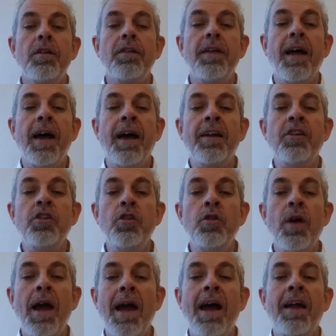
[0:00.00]
that you
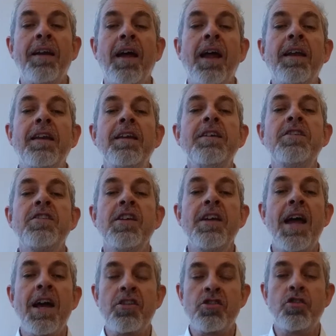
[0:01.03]
had an
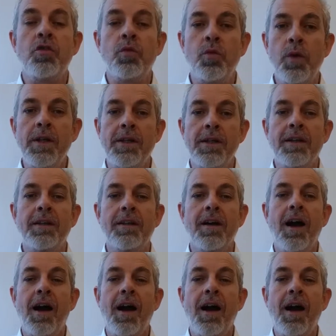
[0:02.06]
international week.